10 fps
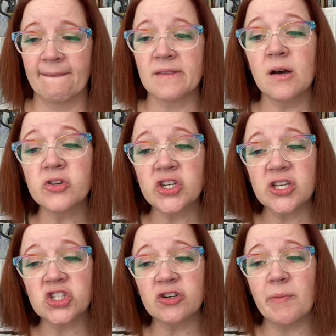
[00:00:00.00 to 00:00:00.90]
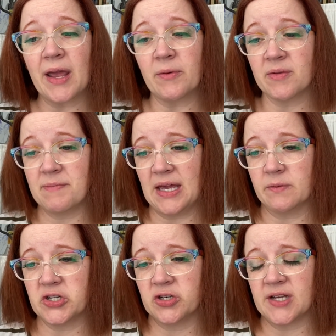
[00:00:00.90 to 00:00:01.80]
Oh, she is to remain with me,
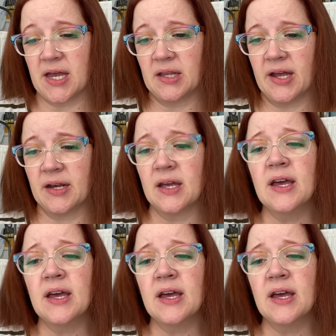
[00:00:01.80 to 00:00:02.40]
returned Adeline.